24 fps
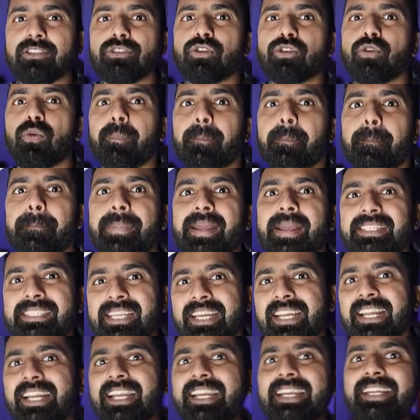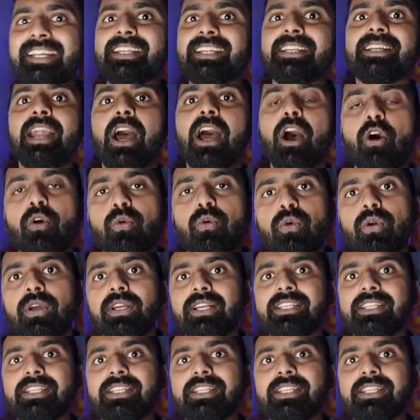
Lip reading: So basically now,